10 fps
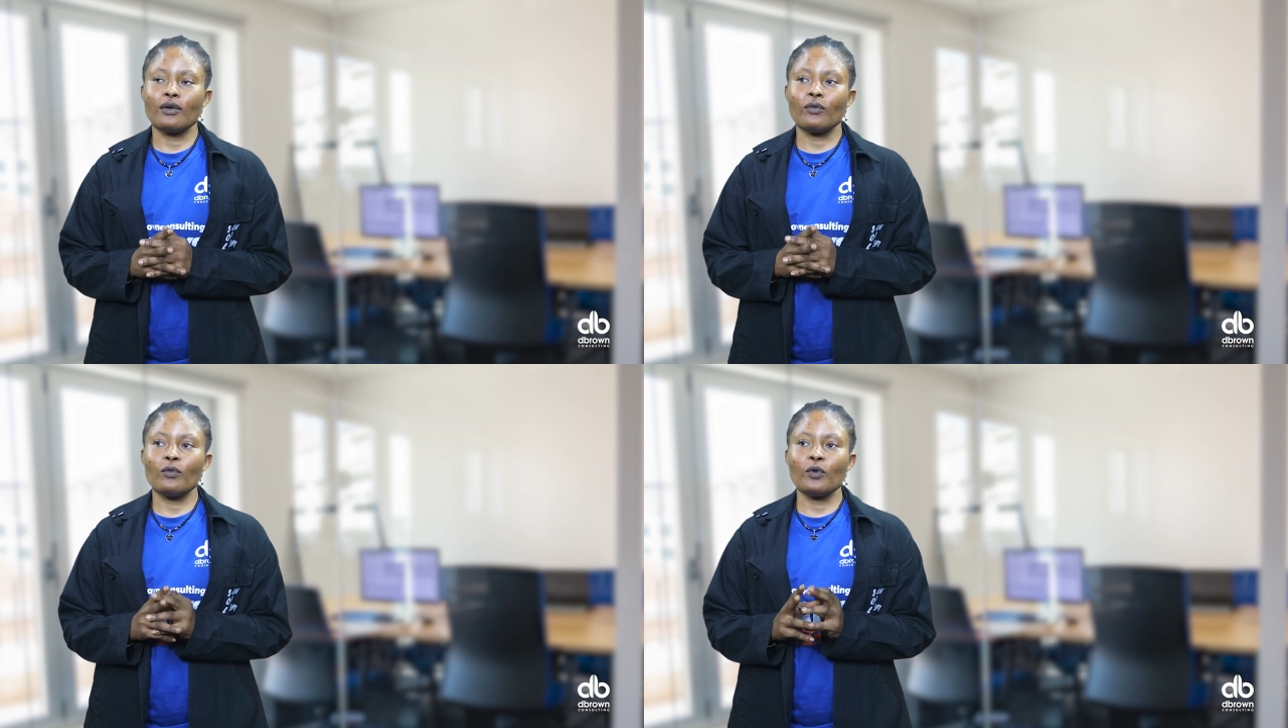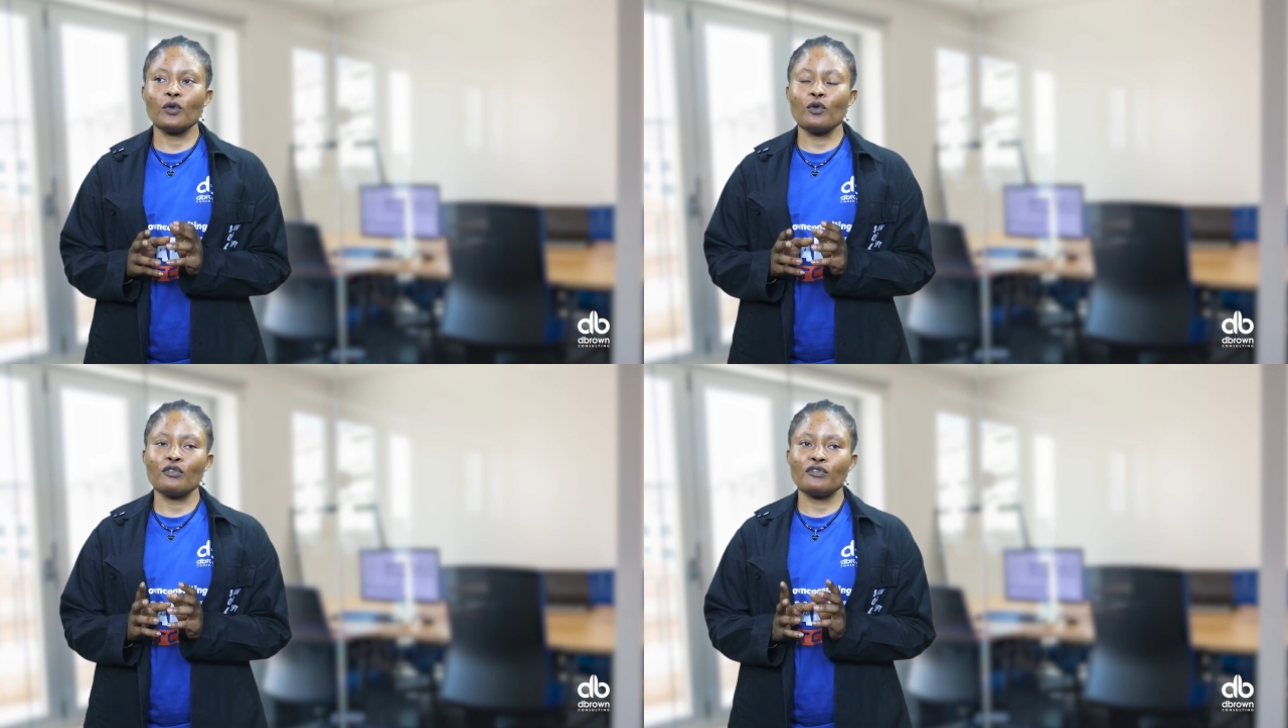
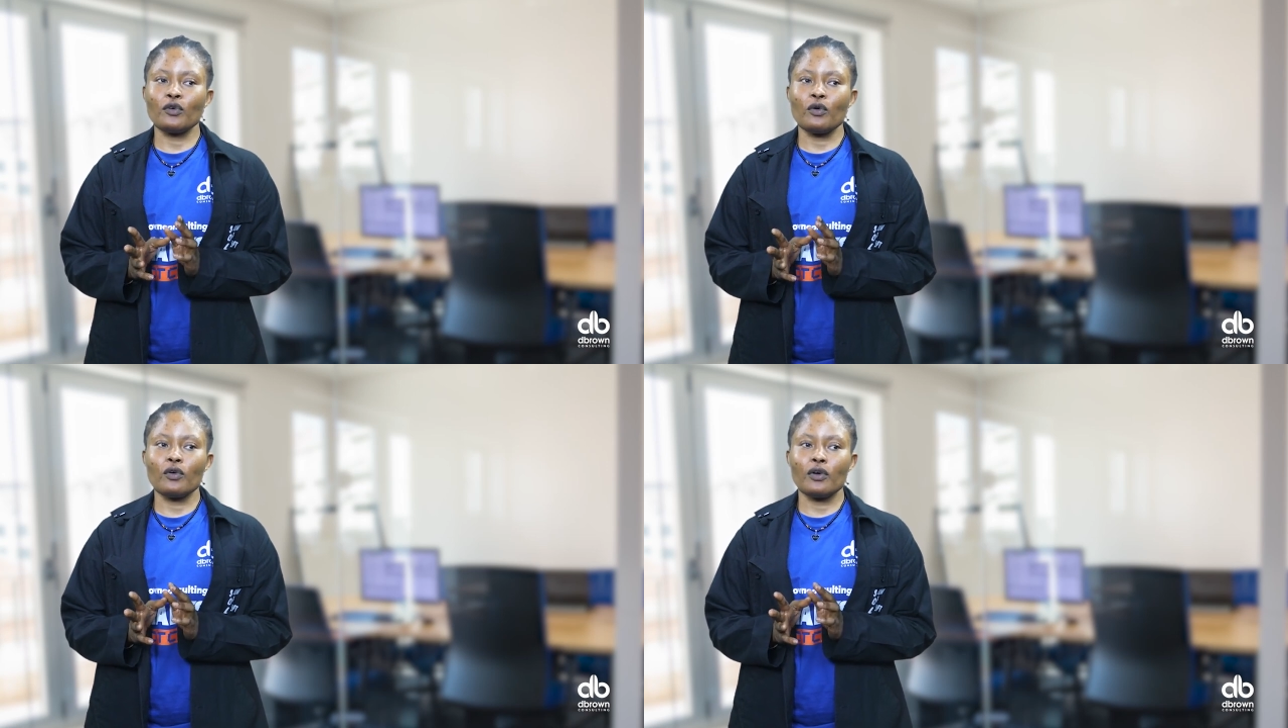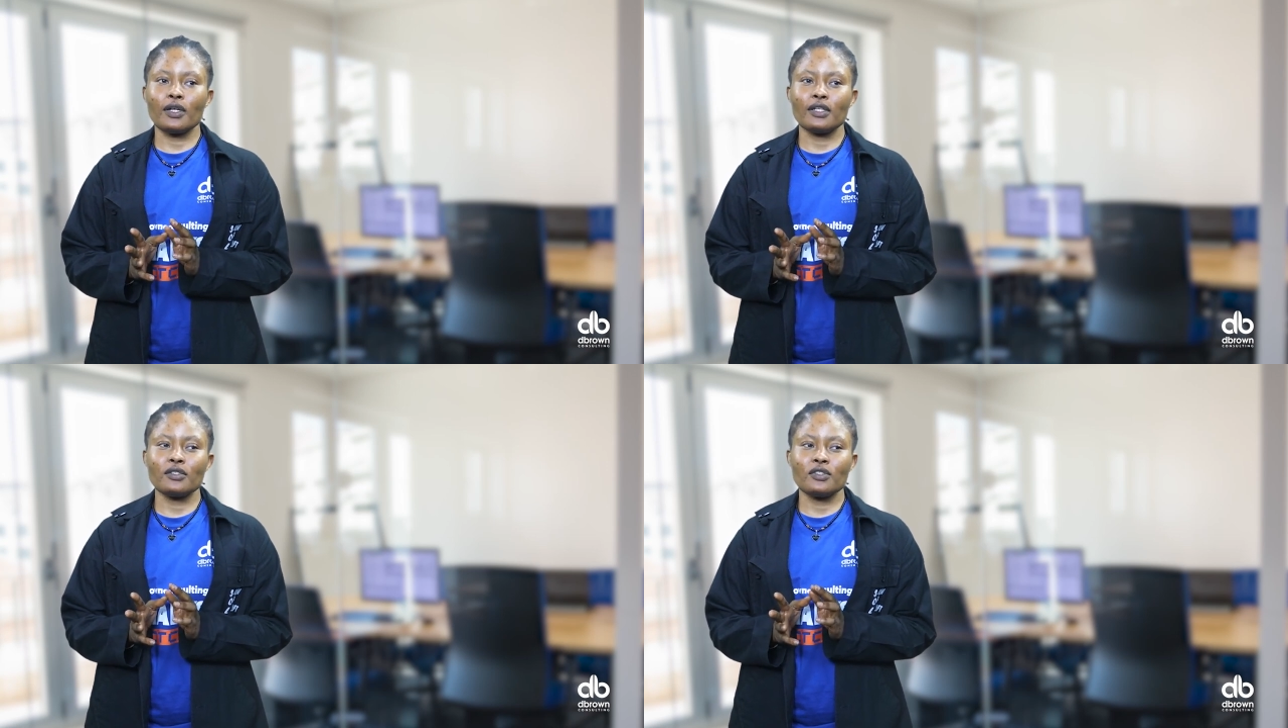one of
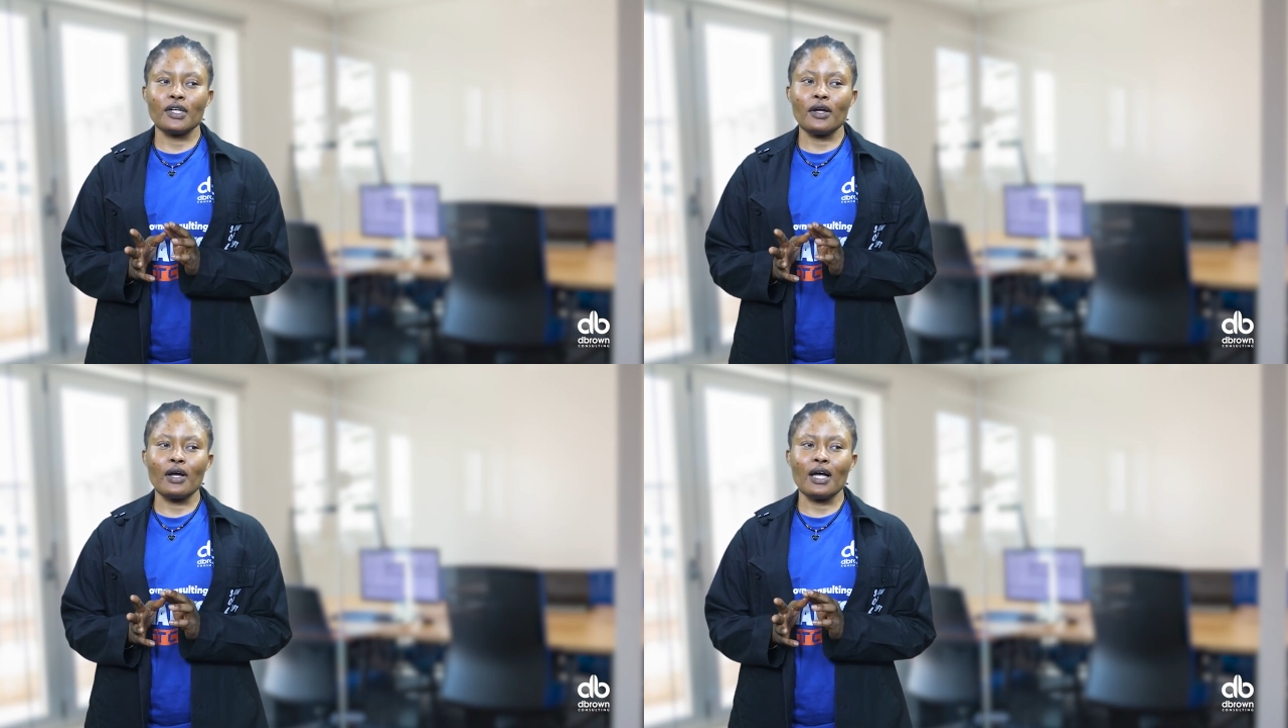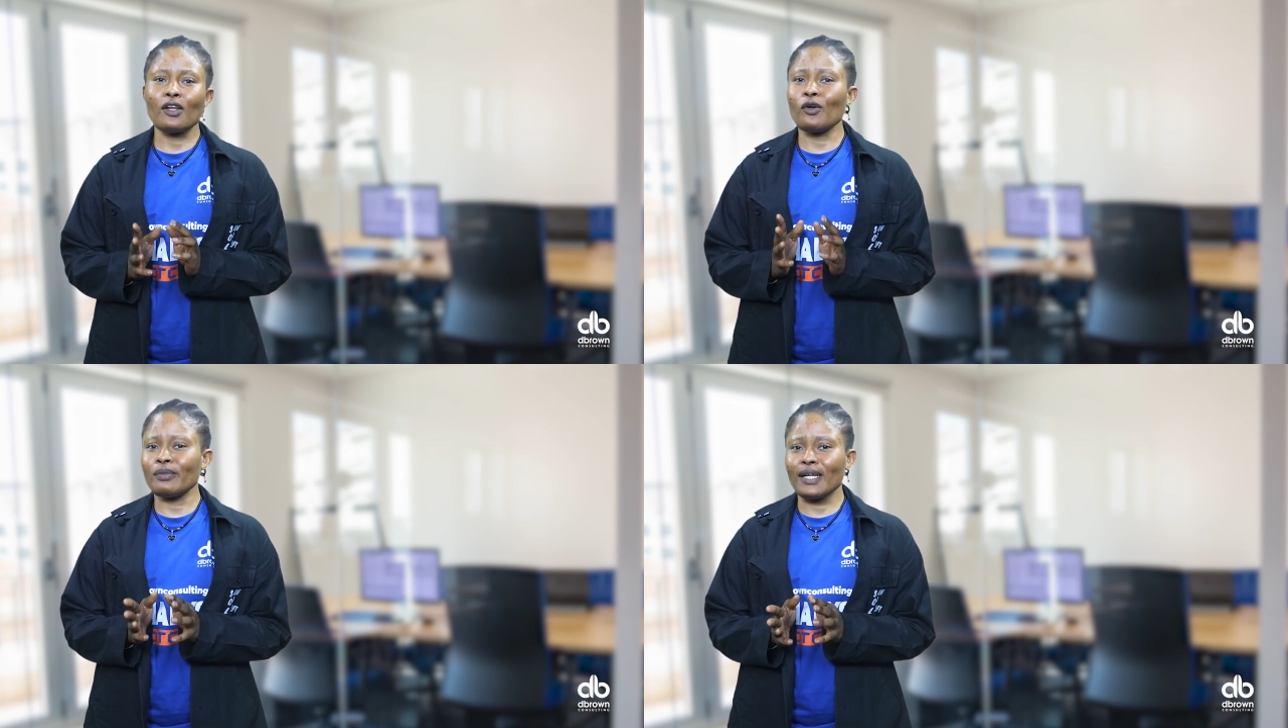your
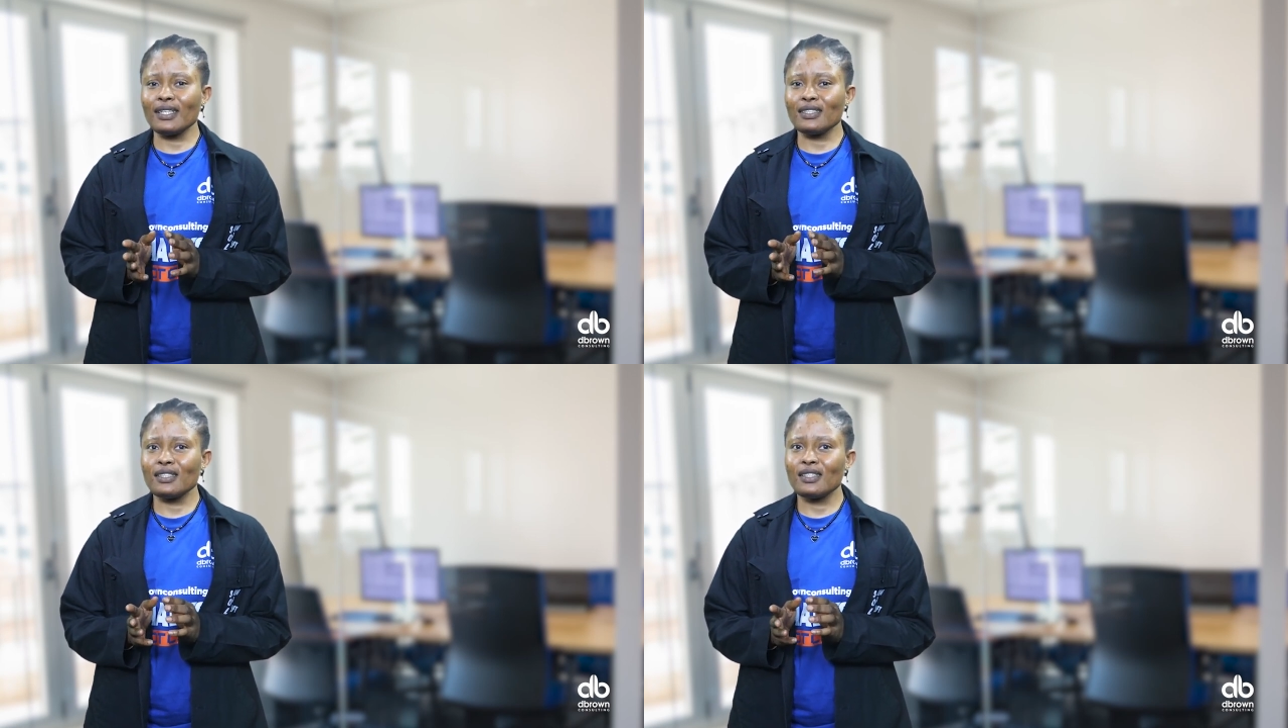alumni.